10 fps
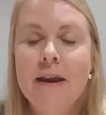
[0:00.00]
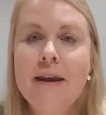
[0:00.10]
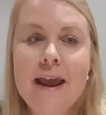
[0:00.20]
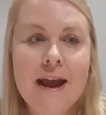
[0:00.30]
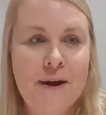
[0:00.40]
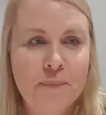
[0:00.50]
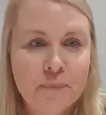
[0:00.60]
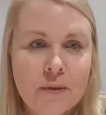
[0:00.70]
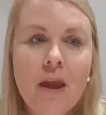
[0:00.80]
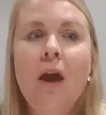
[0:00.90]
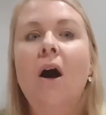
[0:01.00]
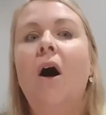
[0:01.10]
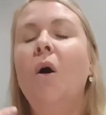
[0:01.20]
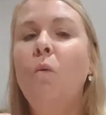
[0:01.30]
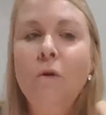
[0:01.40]
Now,
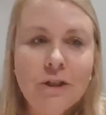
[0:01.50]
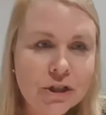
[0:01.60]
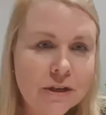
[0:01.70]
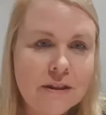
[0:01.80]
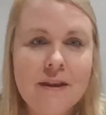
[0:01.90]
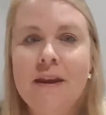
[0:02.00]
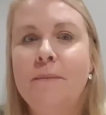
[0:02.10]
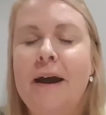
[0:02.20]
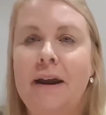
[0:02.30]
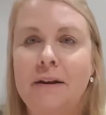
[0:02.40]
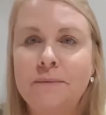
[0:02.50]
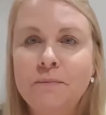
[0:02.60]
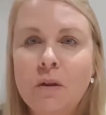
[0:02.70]
I want you to think about it.